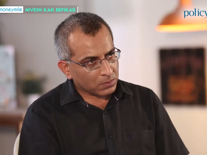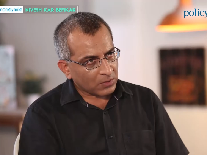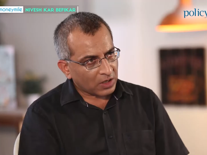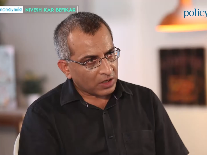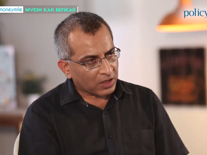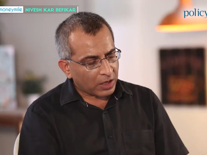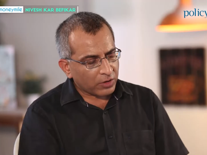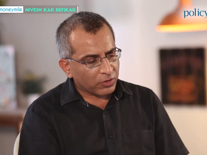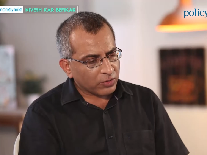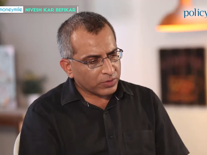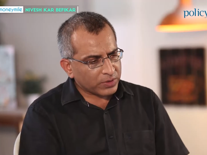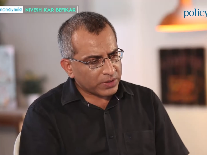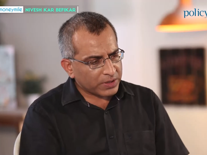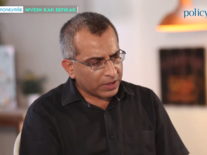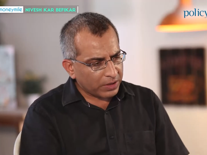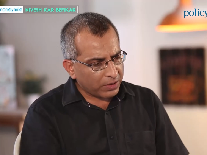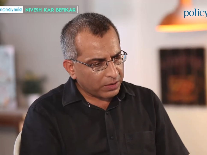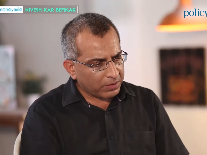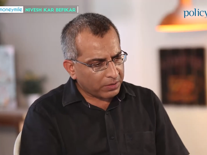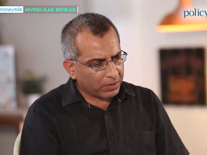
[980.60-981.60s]
And are you
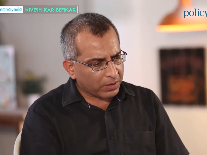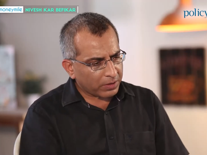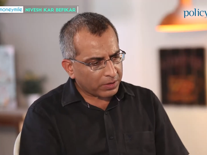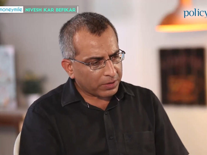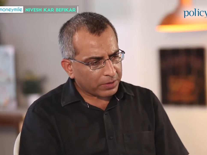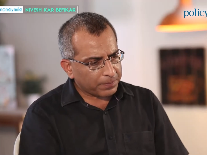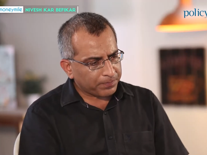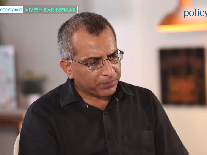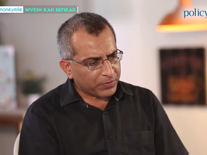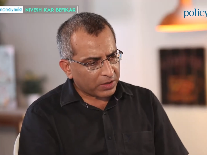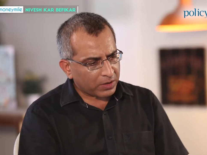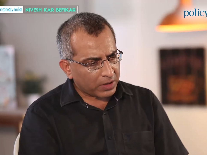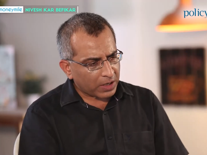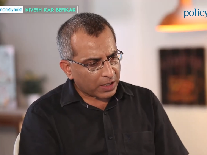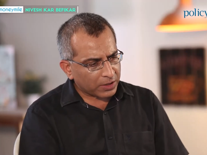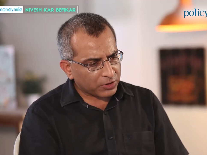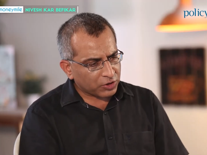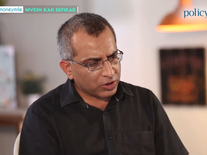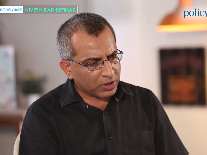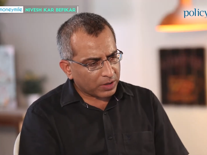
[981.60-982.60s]
seeing a
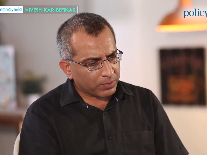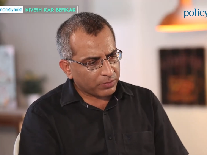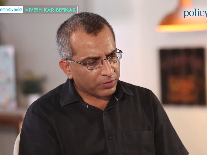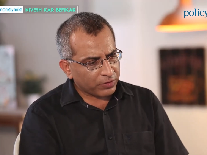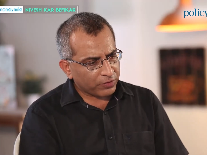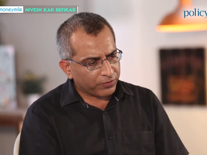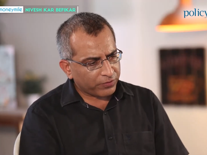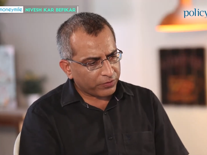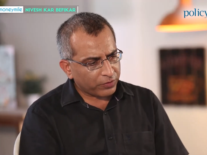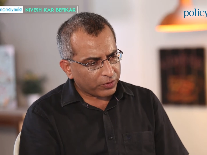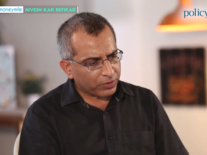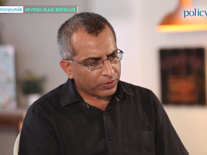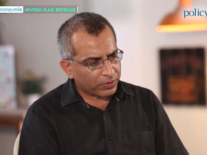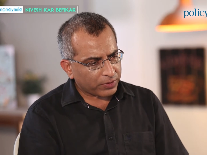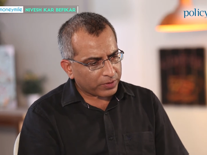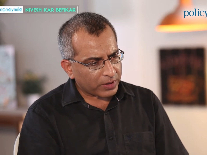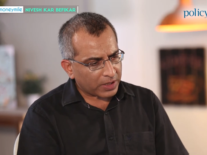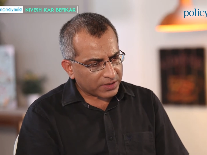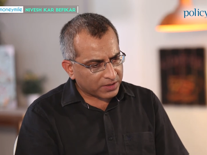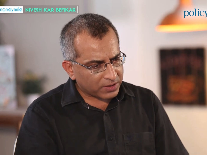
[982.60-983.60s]
large number of
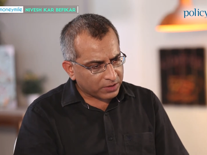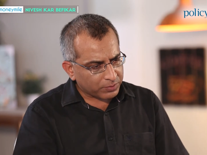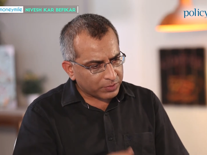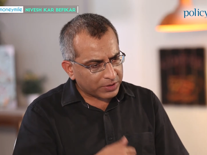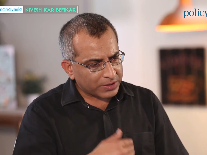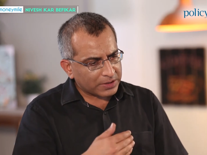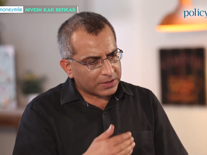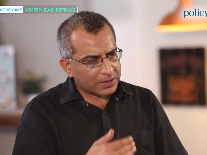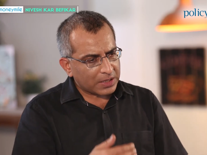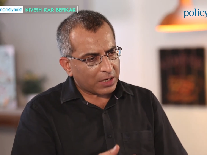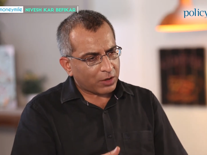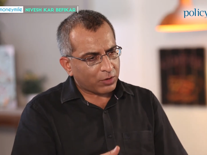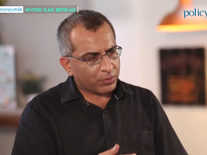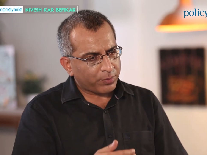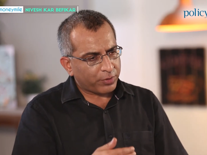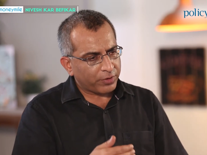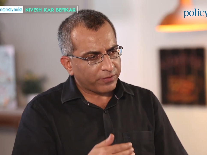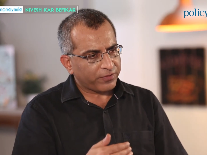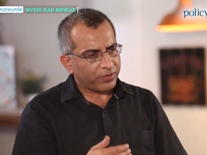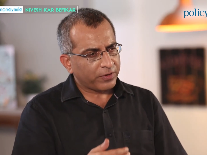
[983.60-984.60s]
your customers now
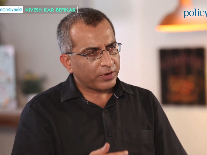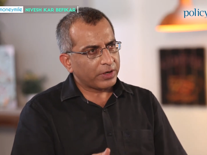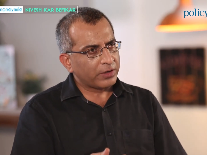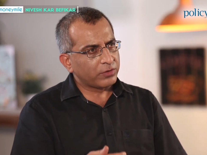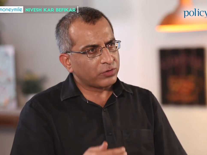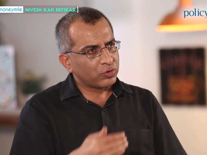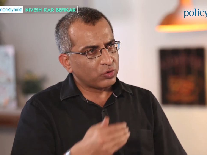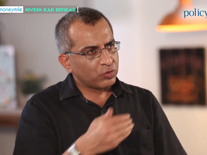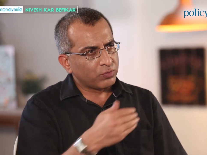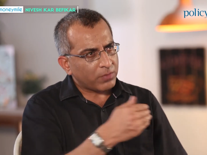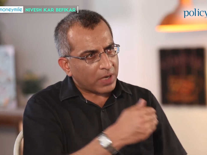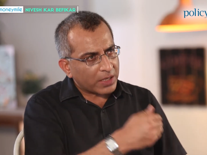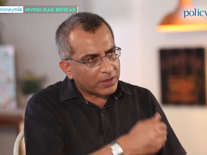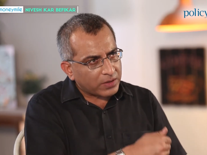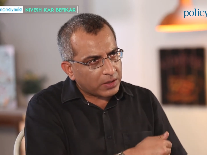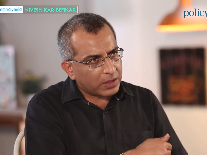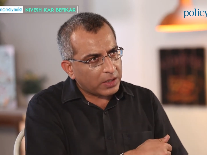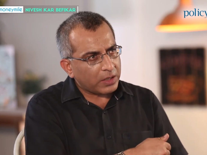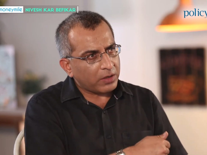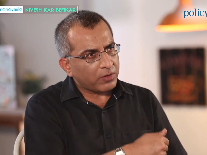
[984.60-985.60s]
preferring to do
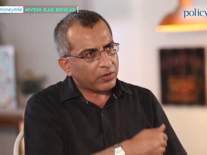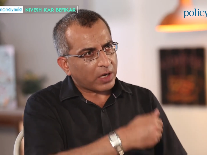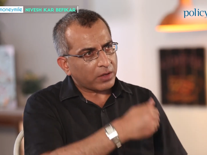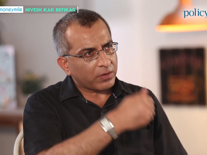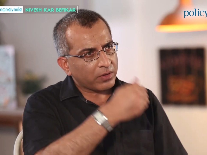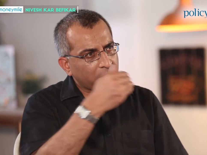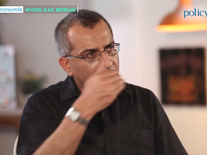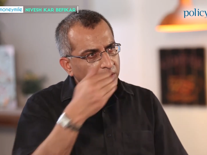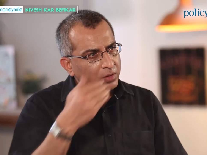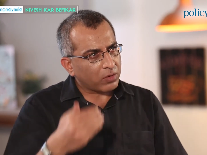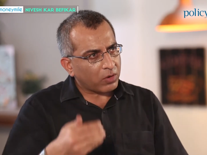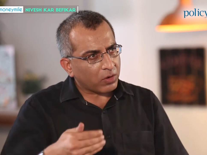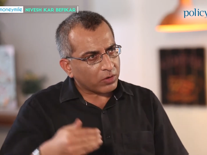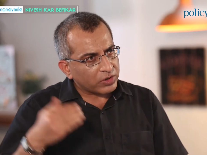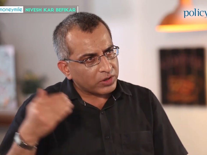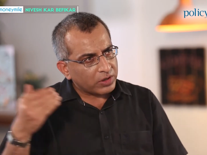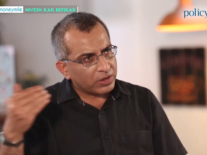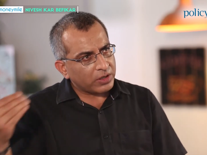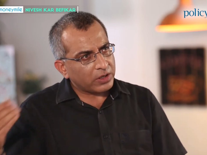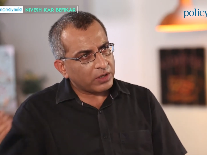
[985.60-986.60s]
monthly rather than
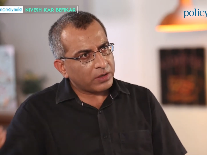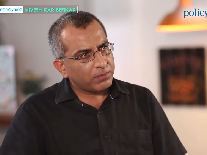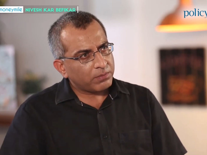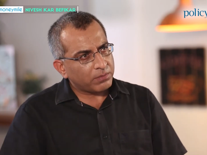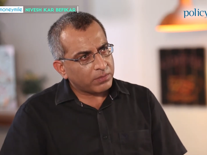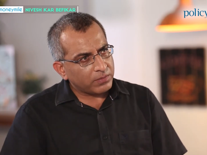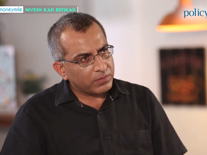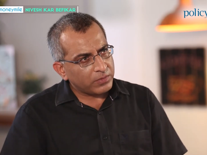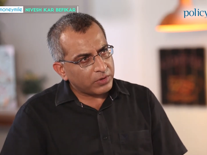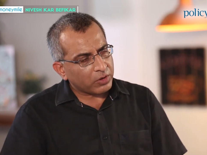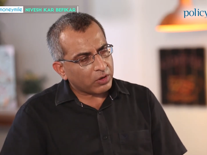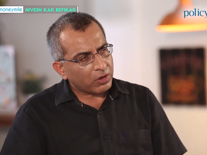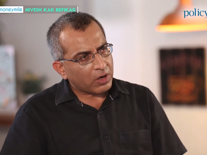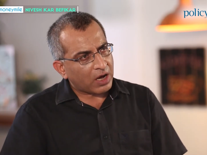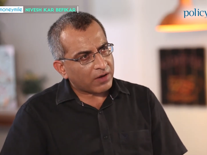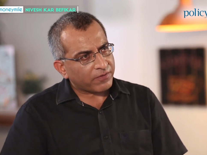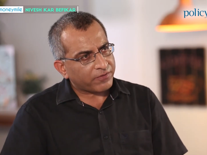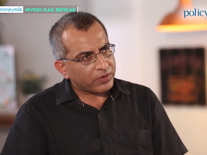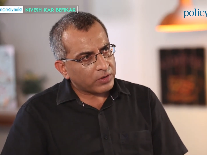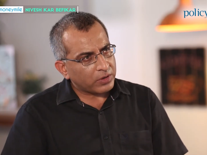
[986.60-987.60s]
quarterly,
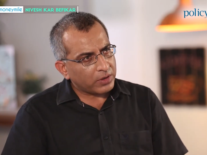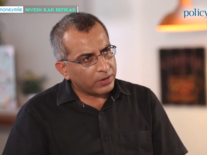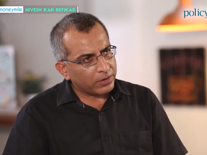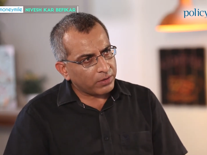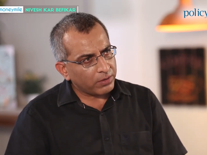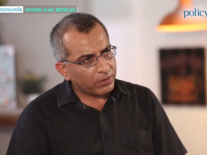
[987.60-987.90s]
half yearly?